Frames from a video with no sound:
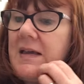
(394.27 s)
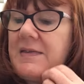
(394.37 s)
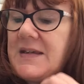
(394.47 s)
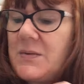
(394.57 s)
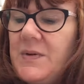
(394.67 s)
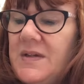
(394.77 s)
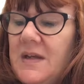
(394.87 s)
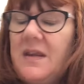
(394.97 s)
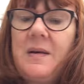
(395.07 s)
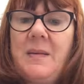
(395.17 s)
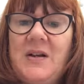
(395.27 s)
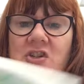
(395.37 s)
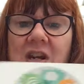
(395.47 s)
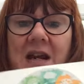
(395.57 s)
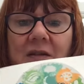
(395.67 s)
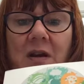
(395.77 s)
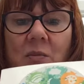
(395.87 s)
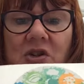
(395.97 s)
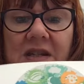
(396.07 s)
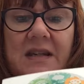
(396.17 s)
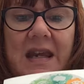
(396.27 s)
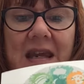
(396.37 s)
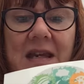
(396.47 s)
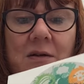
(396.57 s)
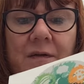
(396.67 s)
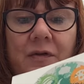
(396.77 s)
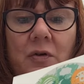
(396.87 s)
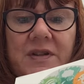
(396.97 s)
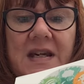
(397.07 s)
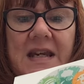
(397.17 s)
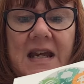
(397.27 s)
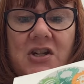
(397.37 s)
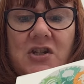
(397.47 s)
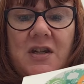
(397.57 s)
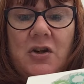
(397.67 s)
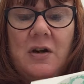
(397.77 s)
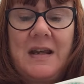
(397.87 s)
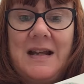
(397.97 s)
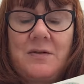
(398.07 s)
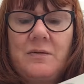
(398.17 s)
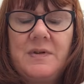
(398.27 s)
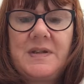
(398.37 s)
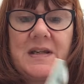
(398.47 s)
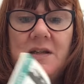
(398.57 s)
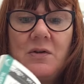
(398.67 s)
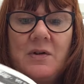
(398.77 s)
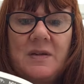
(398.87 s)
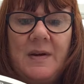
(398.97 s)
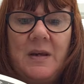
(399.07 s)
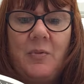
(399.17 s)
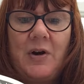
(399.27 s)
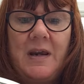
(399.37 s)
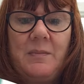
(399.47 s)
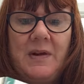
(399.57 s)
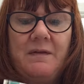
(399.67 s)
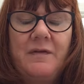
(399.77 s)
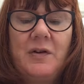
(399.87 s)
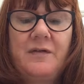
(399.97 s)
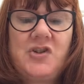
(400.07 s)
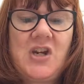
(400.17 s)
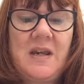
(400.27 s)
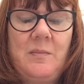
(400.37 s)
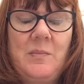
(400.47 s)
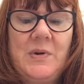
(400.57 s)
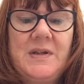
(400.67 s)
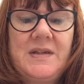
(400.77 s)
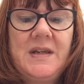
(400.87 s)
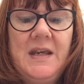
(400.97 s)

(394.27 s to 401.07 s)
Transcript: This one's the Imaginarium, which is geared up for teenagers and adults, and it talks about your brain being full of chambers,